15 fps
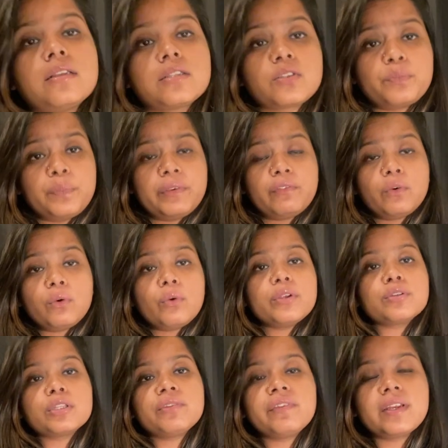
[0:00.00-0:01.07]
So before going to
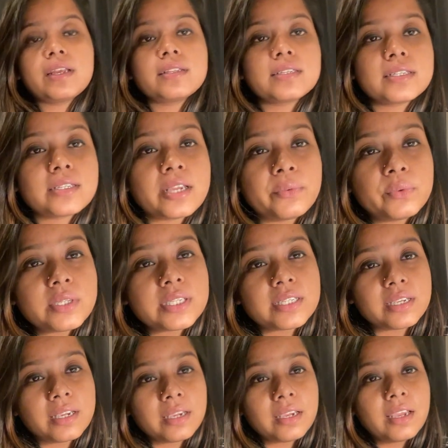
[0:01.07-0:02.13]
the finances, I would
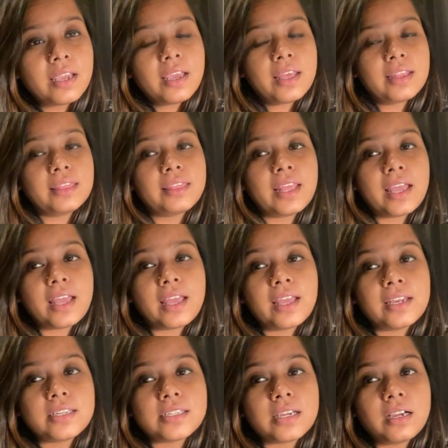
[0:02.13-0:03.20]
say
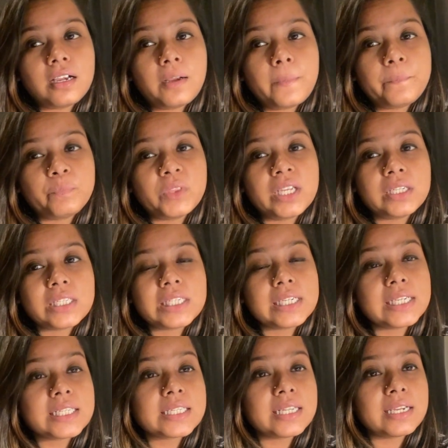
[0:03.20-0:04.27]
that the
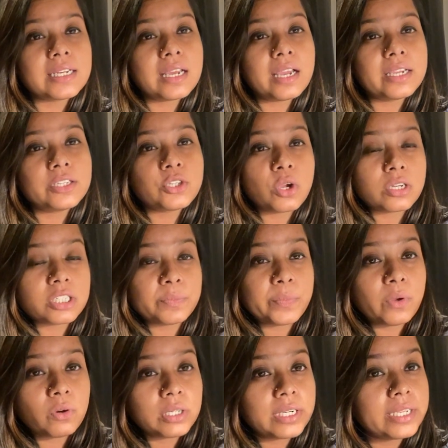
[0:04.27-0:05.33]
tickets that I talked
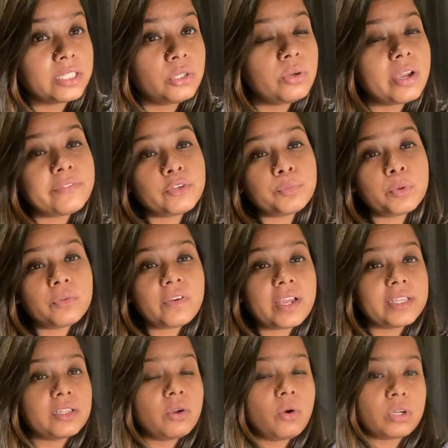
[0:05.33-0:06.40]
about, like you have to
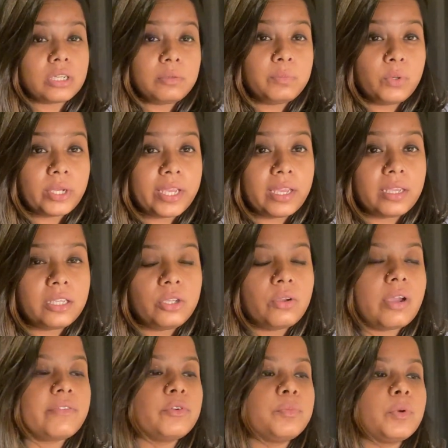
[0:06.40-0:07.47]
provide the hotel booking, you
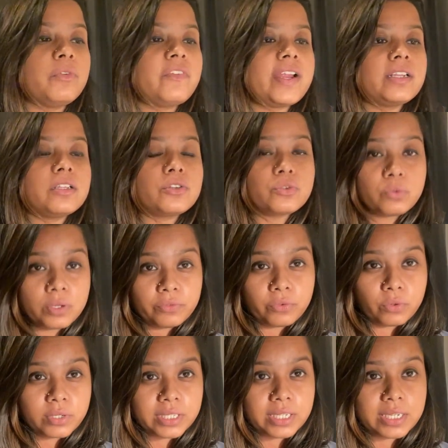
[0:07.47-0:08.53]
have to provide the to and fro
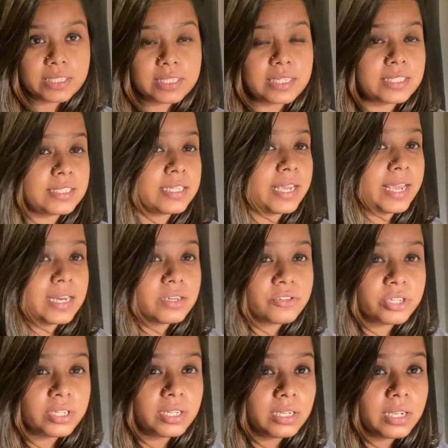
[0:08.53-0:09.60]
tickets, at the
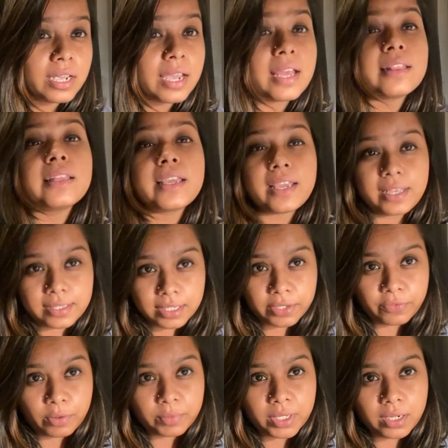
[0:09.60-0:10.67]
entry and the exit
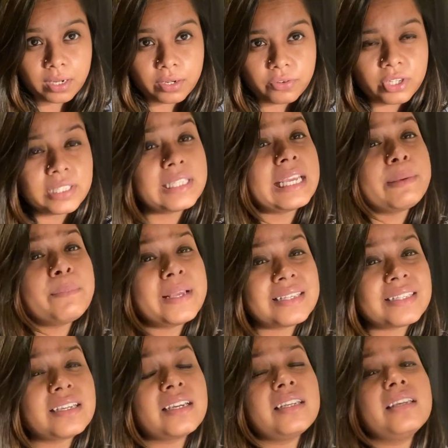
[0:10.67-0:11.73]
from the country. They
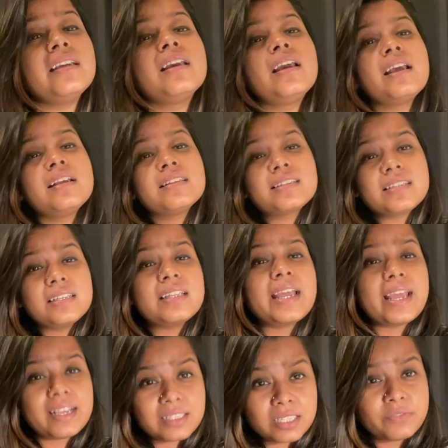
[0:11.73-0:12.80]
basically see the
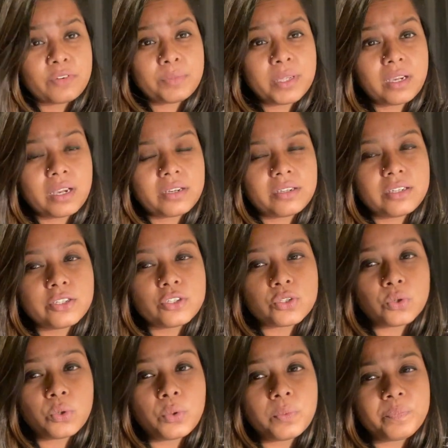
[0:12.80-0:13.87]
exit from the country.
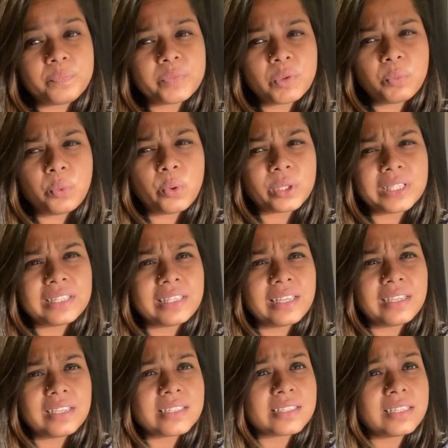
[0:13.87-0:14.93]
So what they
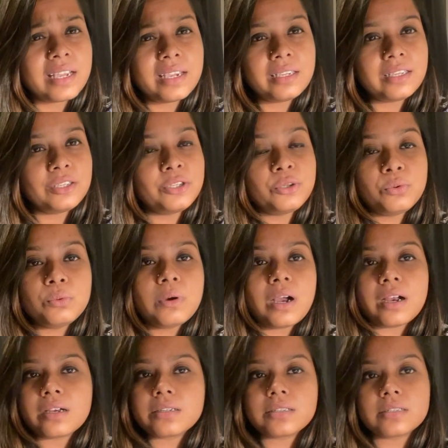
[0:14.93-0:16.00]
think is like you
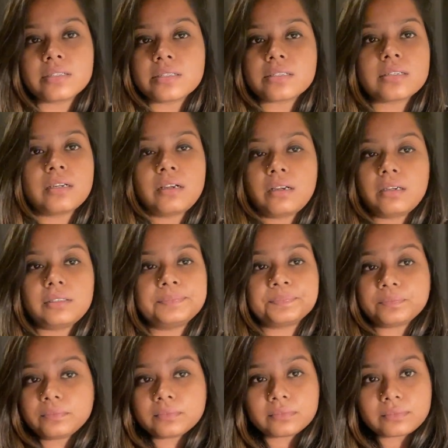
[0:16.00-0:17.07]
are just
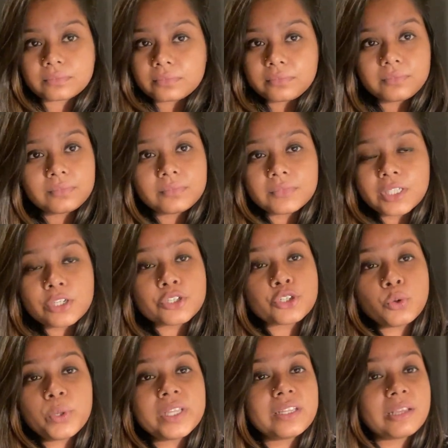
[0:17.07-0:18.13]

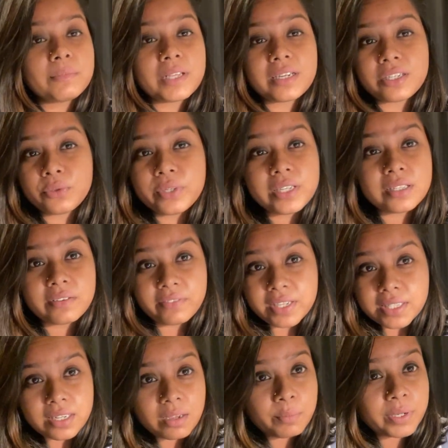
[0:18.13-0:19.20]
showing them that you need the
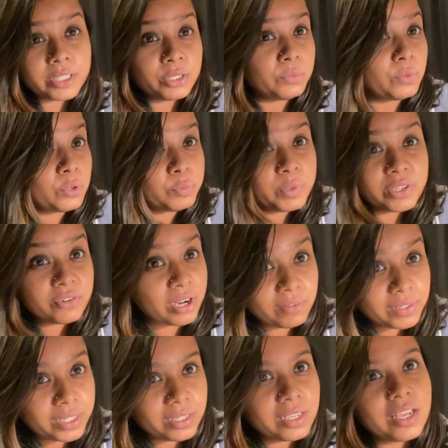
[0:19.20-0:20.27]
visa but you won't be
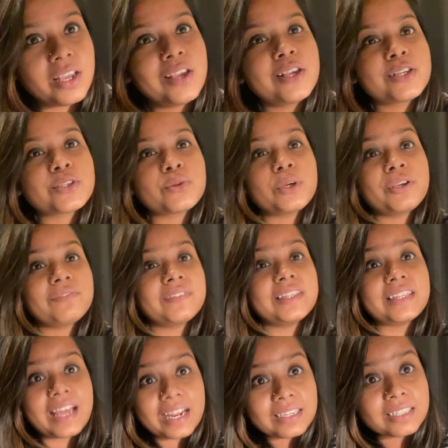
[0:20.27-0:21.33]
traveling. So if
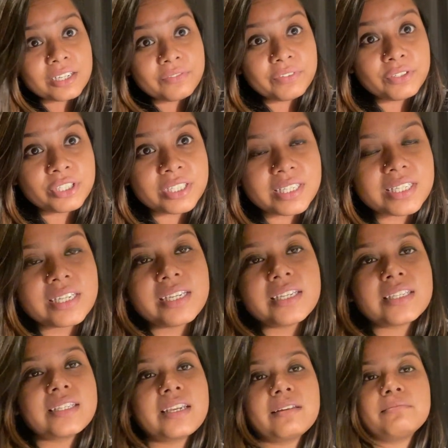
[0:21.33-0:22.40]
that confusion stays,
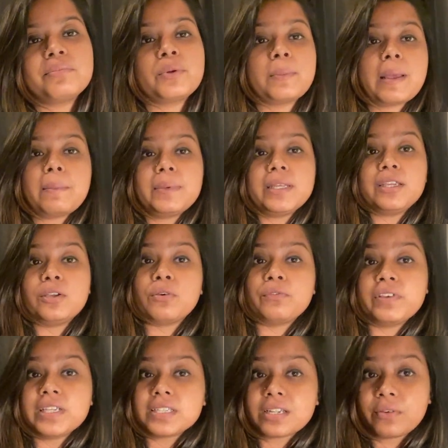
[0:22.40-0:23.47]
then probably your
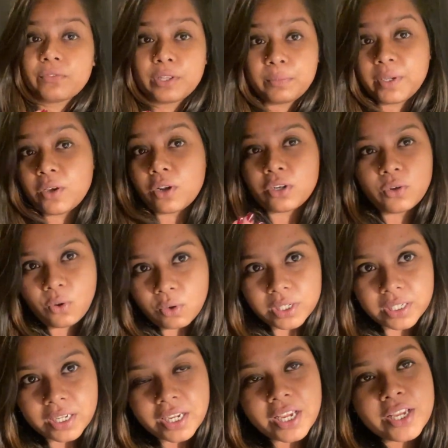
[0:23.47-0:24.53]
visa will be on hold.
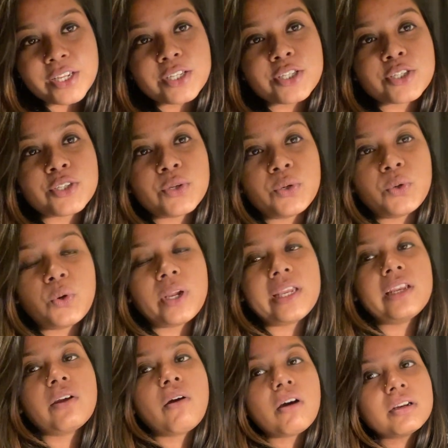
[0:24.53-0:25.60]
So
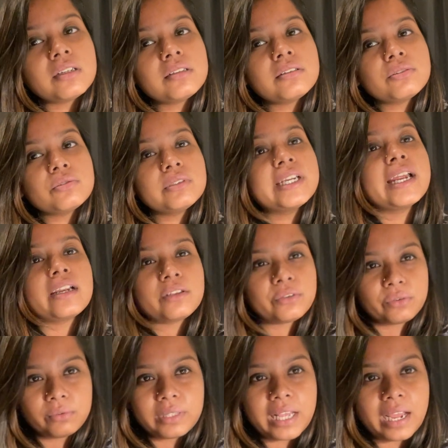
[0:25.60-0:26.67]
in order to get
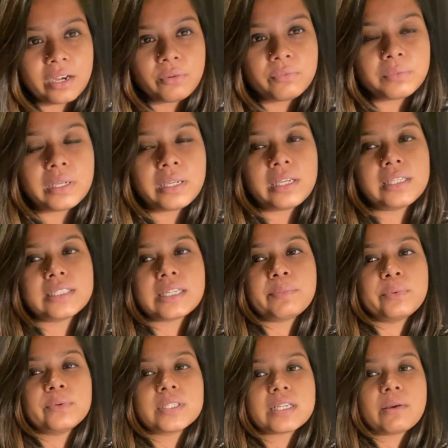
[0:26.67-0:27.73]
through that,
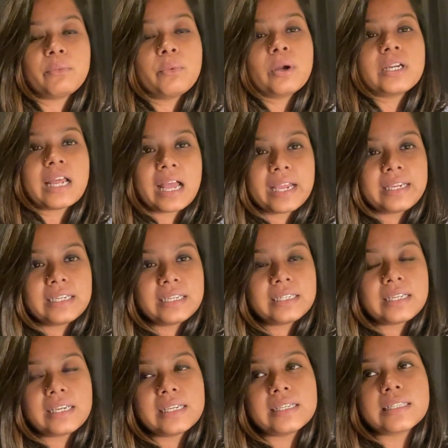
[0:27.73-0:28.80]
suppose what I did
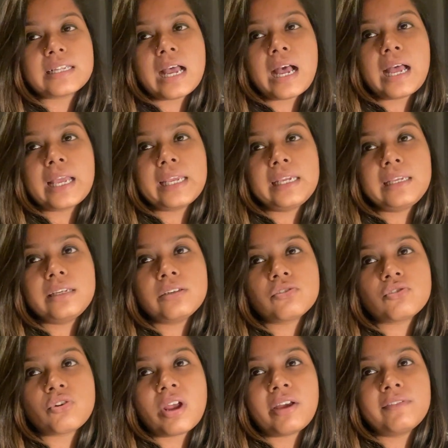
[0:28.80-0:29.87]
is I
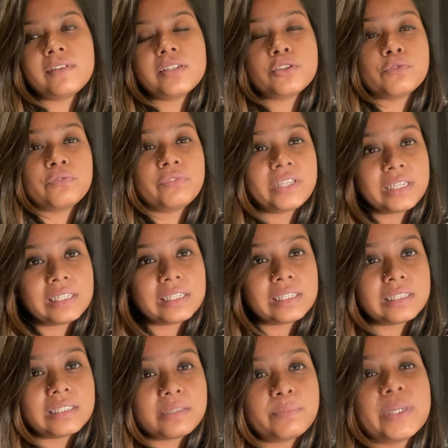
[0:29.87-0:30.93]
traveled to
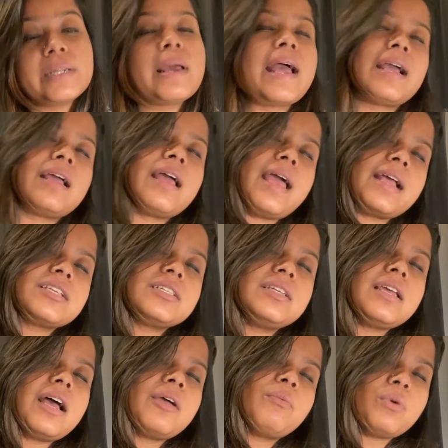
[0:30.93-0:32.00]
Finland, but actually
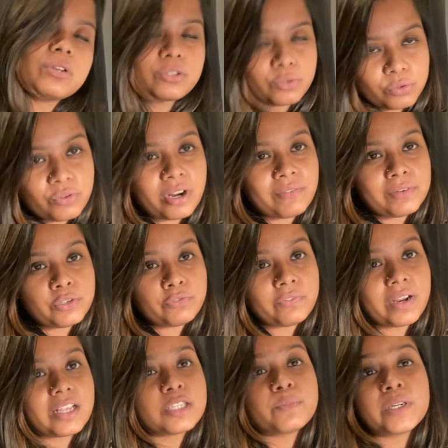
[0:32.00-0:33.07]
I wanted to travel to
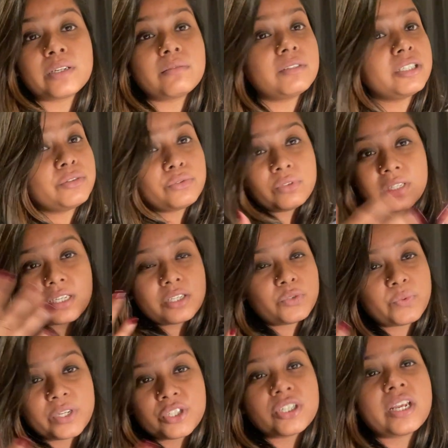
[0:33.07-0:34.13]
France, but due to the
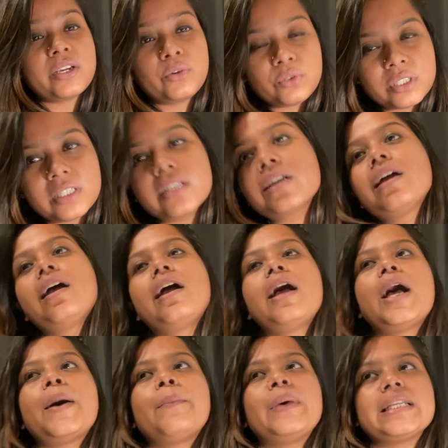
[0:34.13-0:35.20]
situation I couldn't.
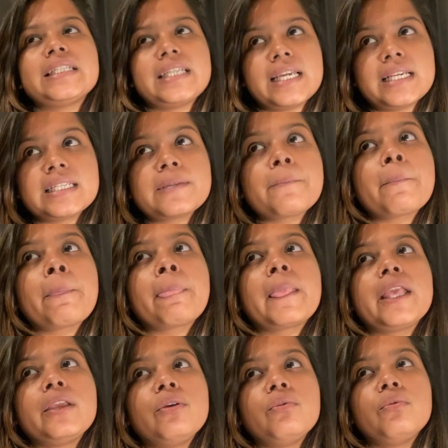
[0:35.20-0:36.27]
But yes,
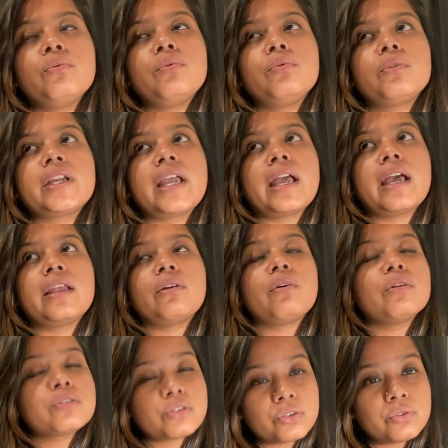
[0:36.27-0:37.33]
you can
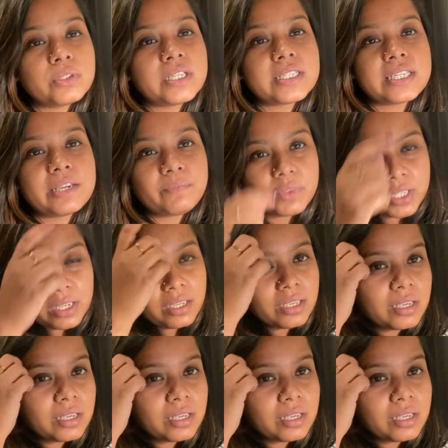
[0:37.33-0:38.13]
also do the same thing.